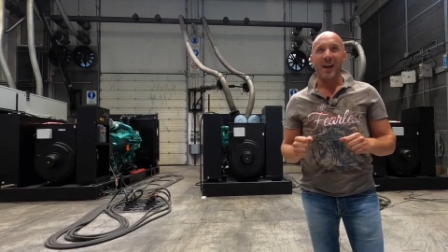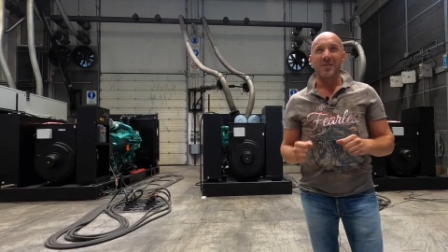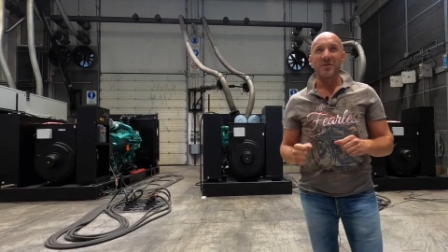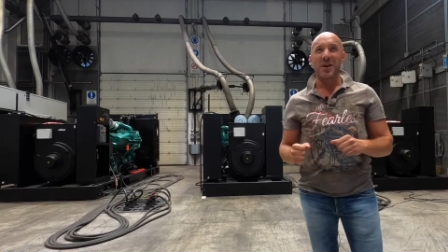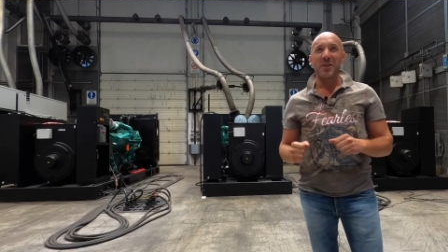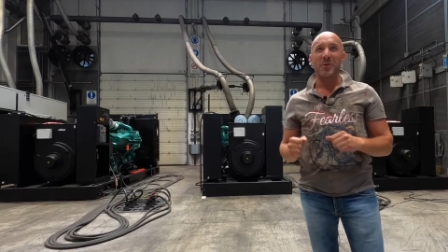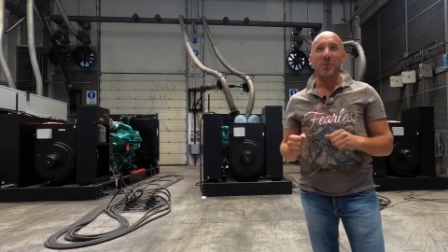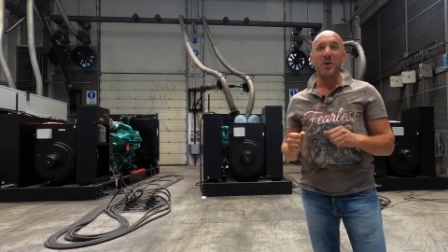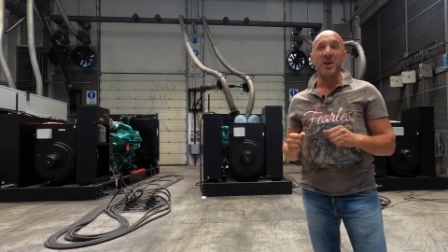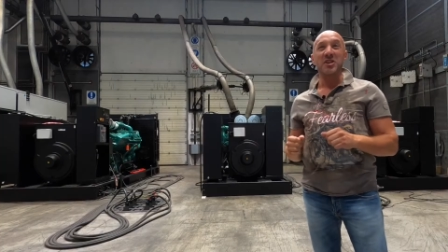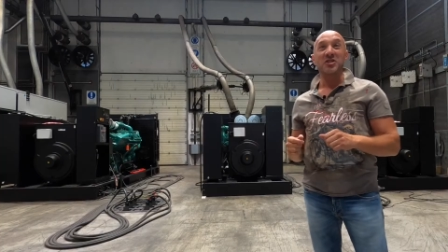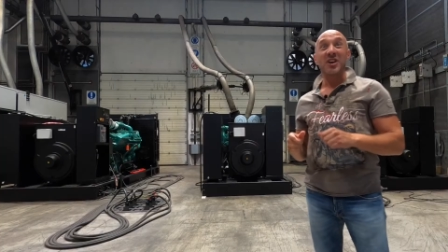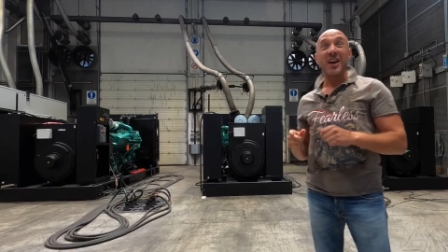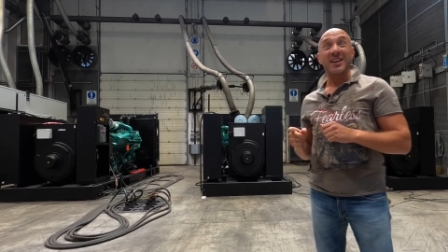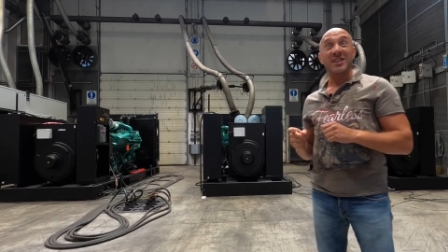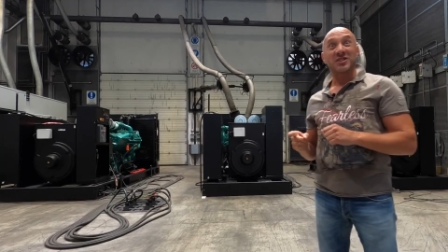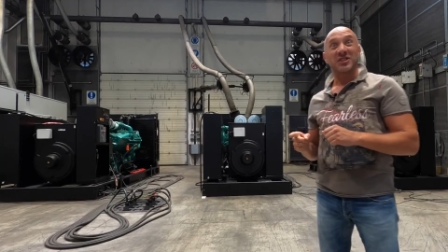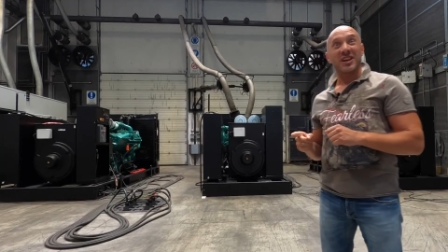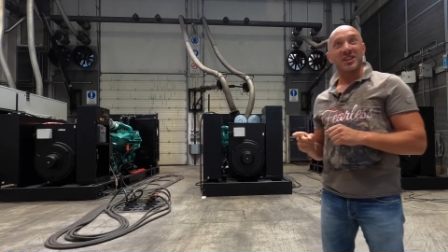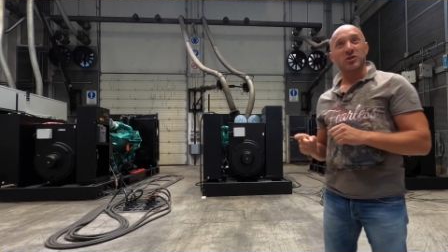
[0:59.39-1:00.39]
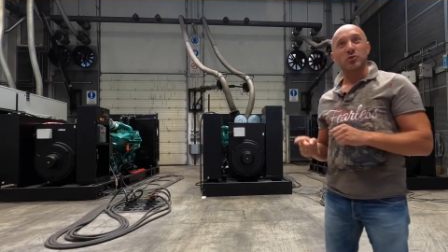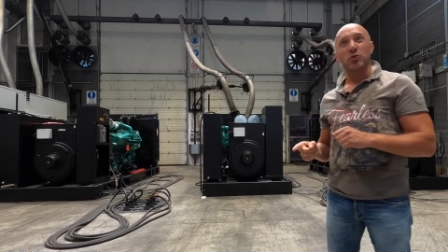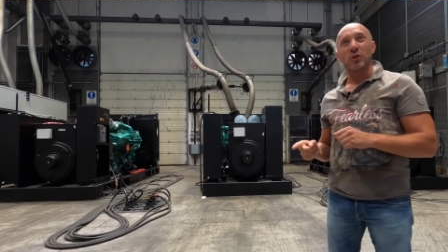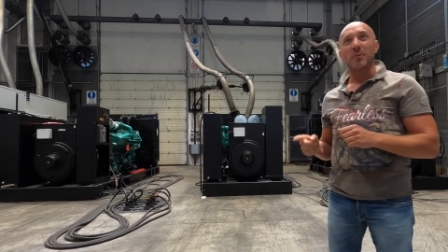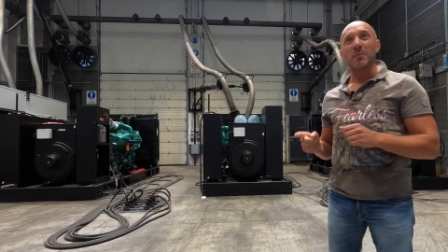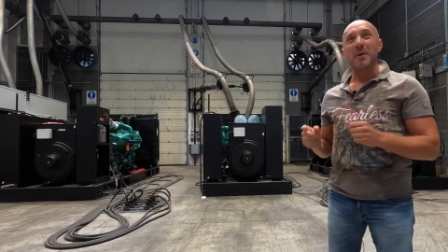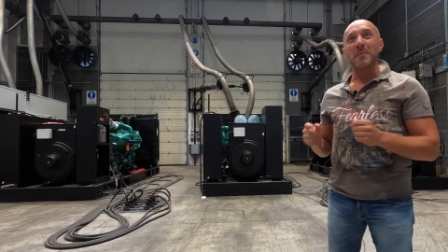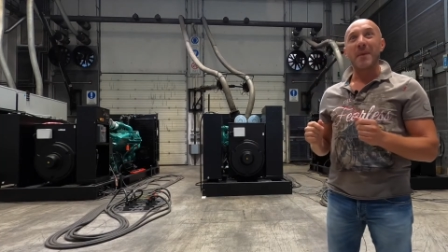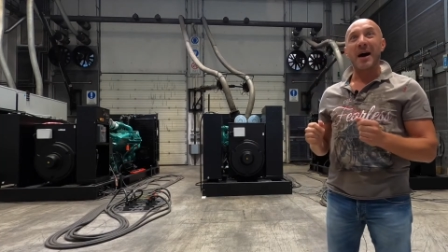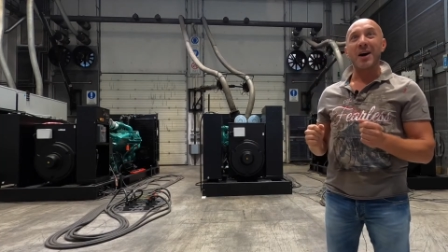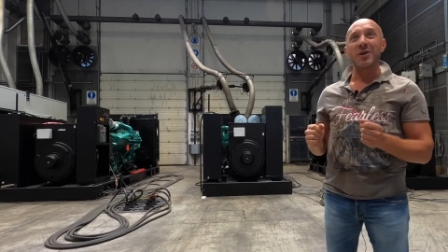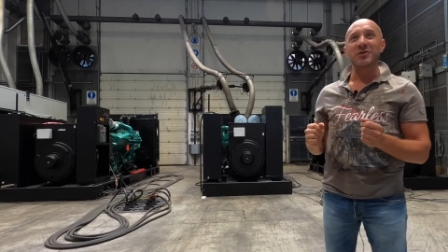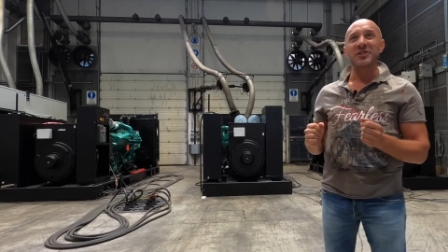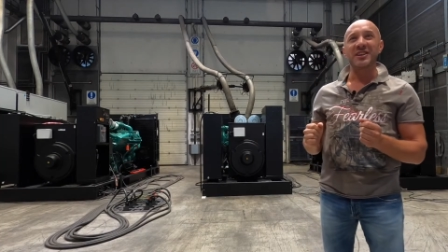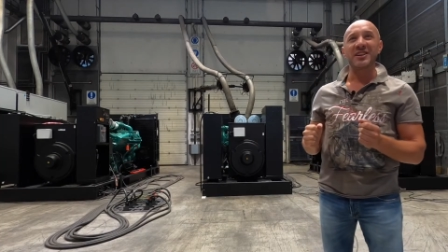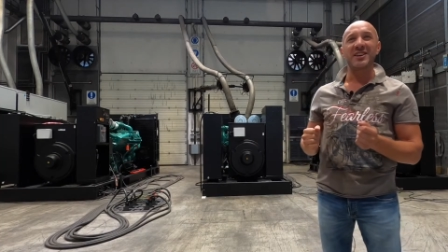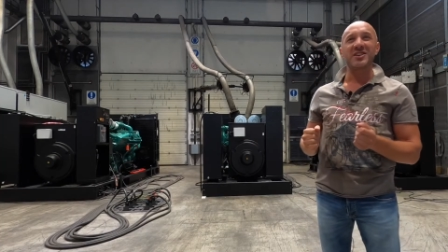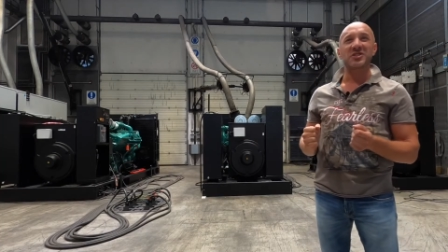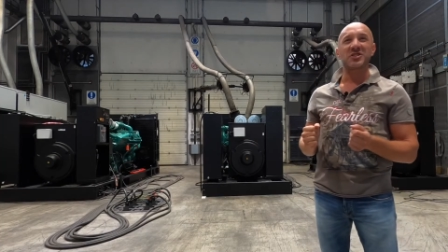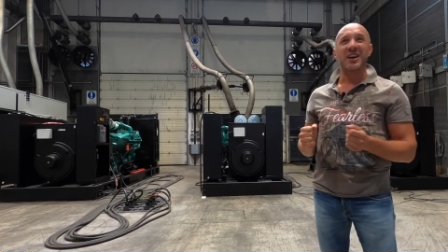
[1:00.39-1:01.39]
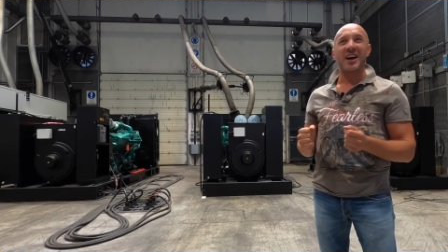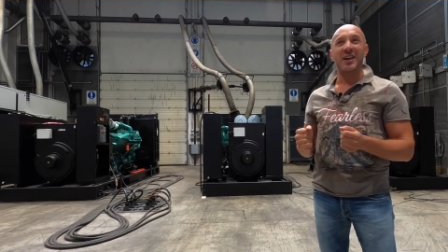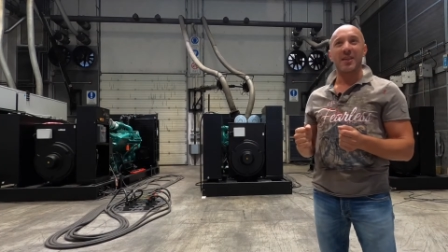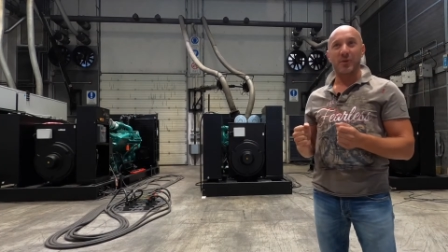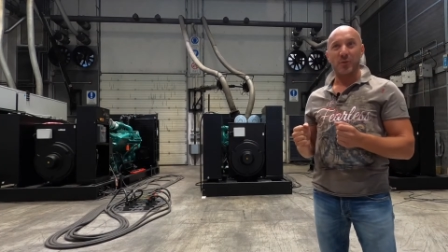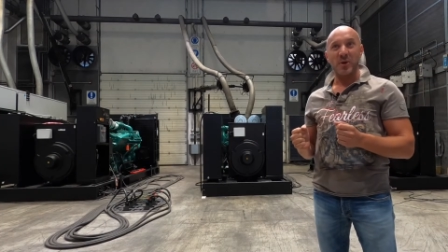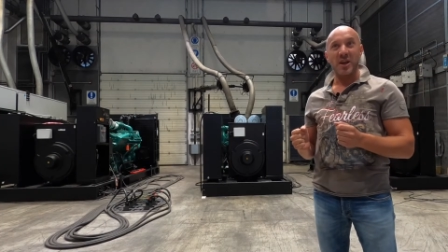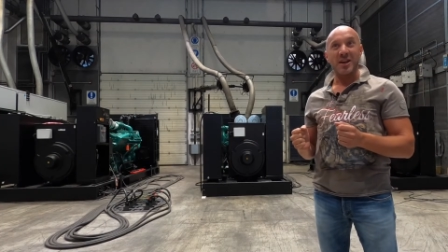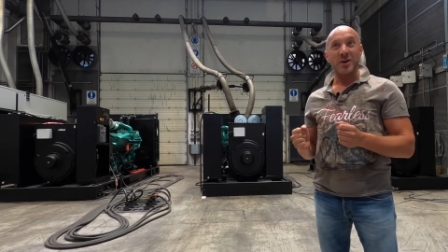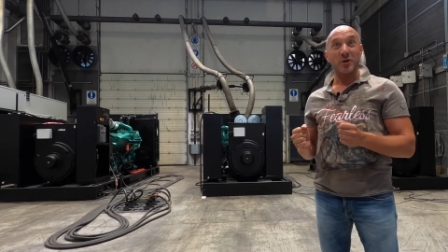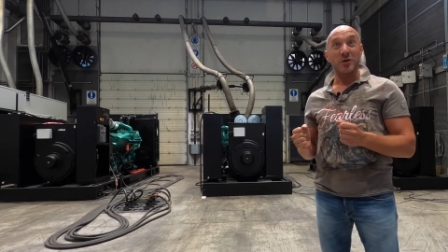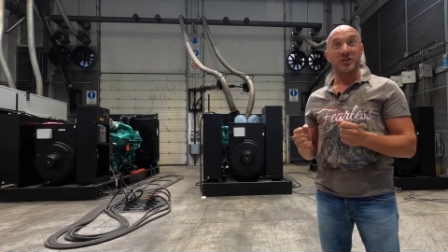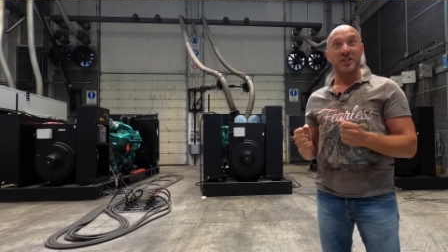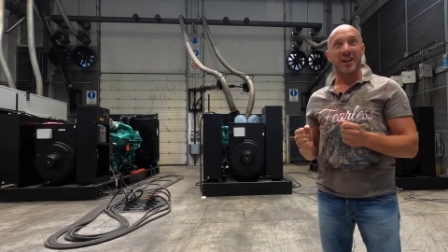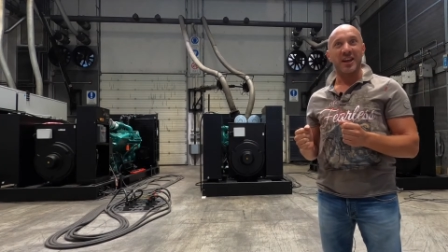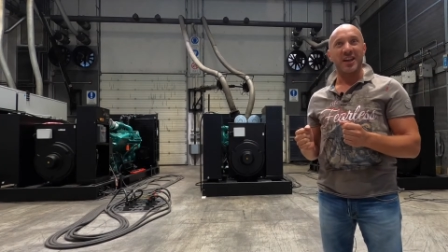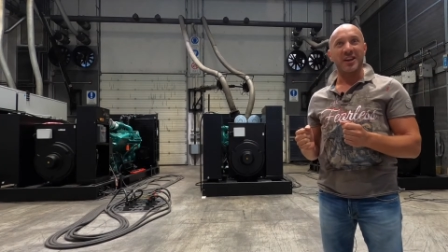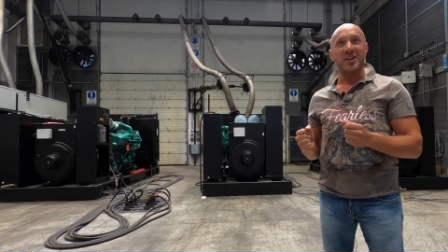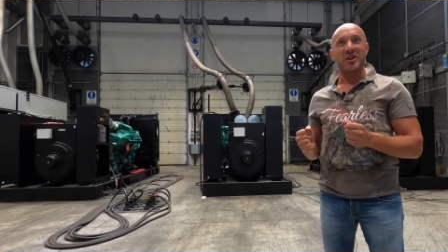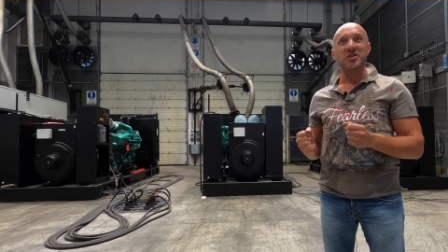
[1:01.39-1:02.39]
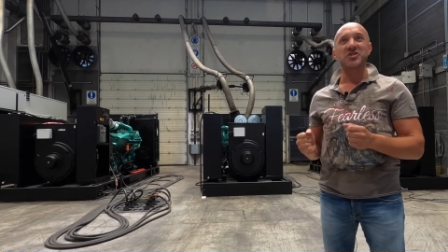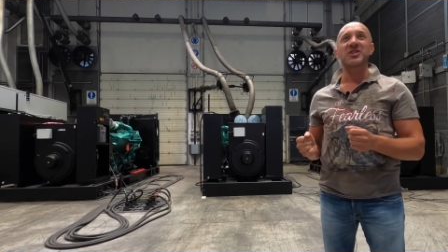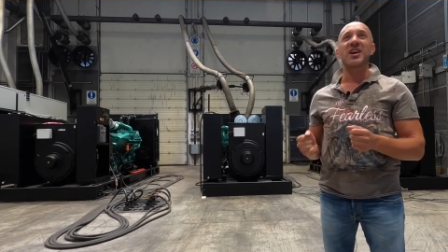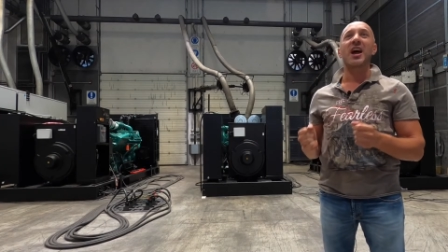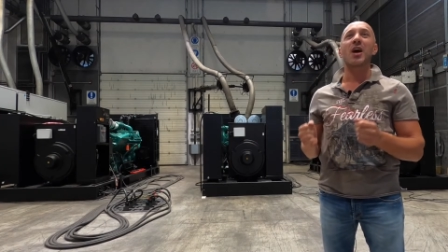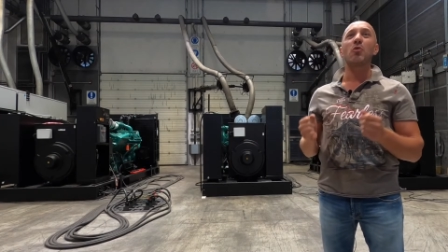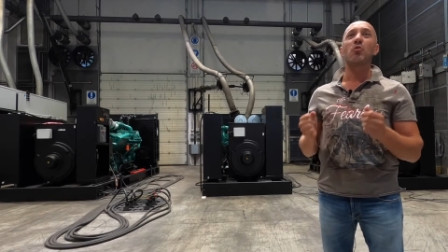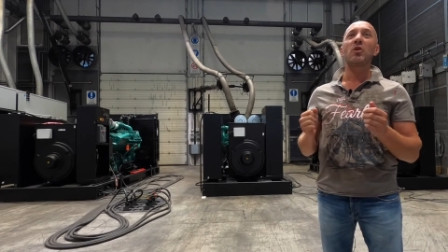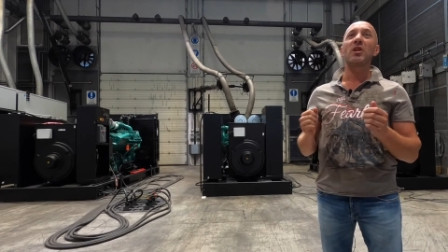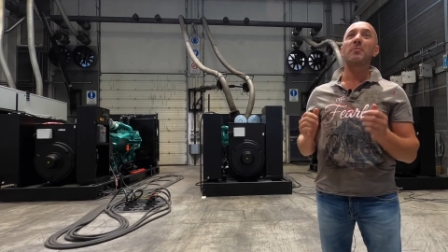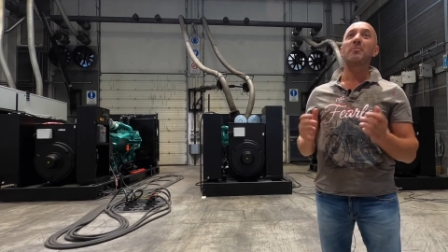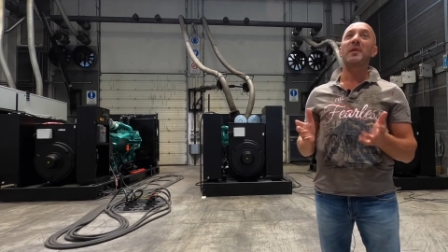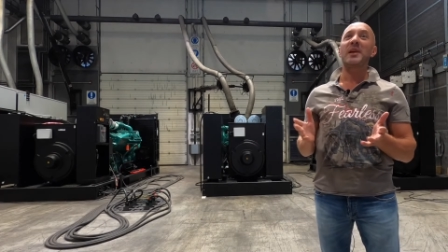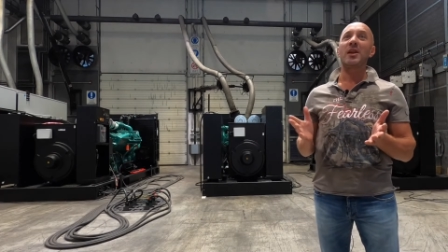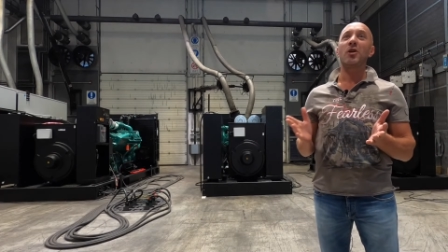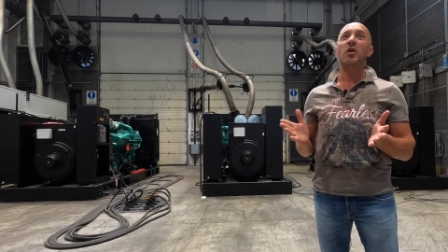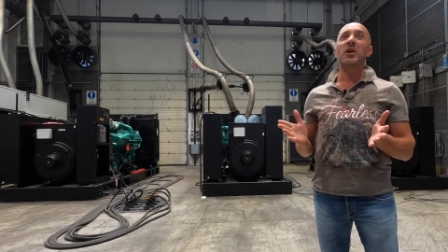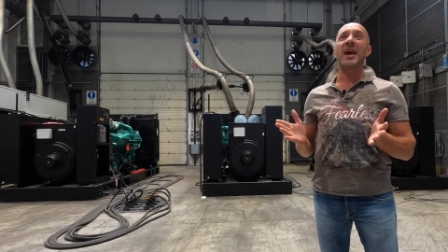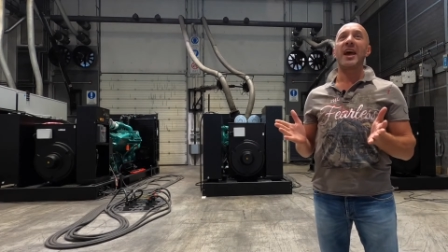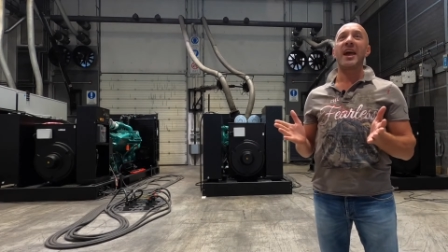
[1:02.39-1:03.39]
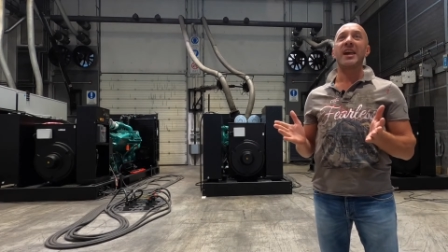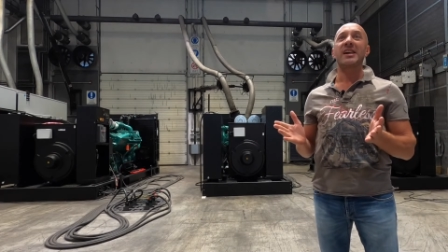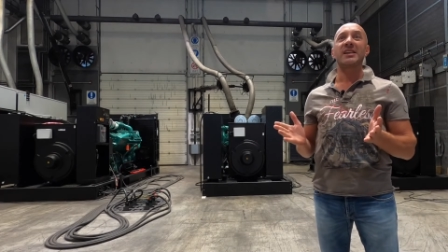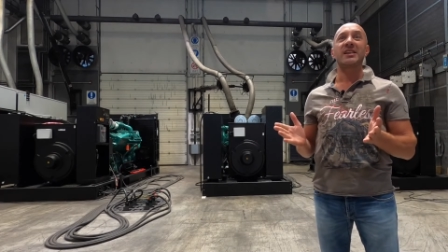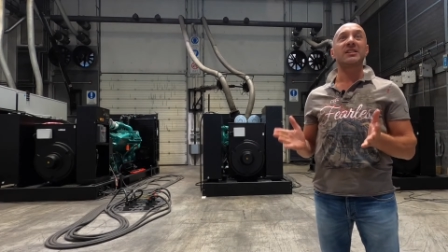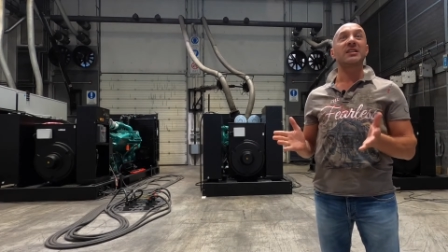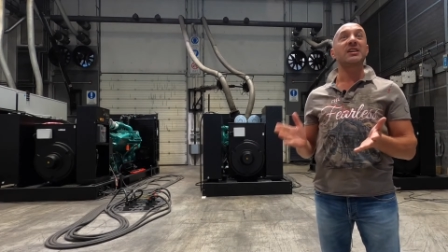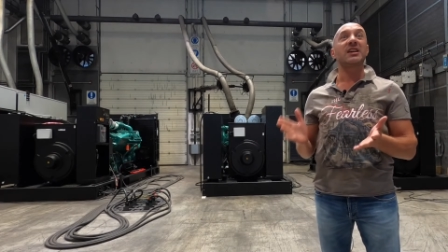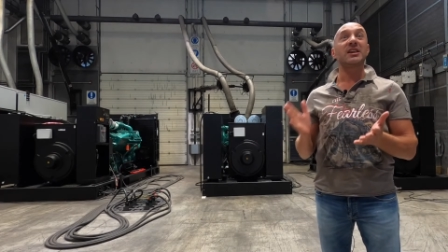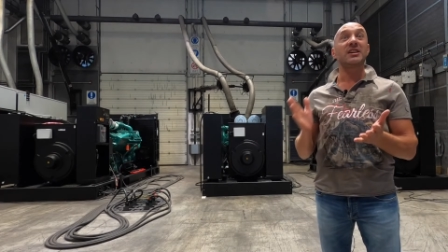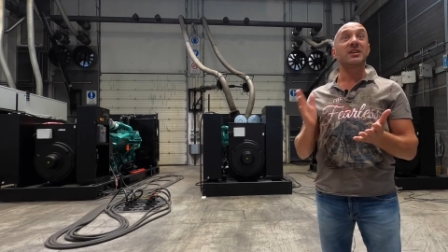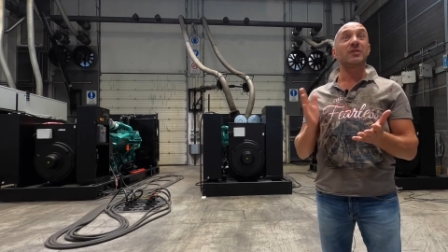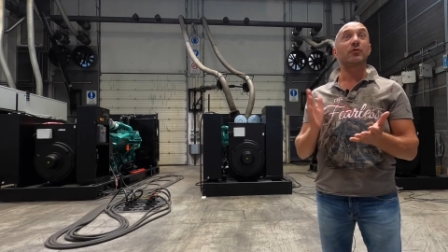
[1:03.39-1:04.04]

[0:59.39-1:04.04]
The 3 gensets will be mounted inside 3 containers and will be located in a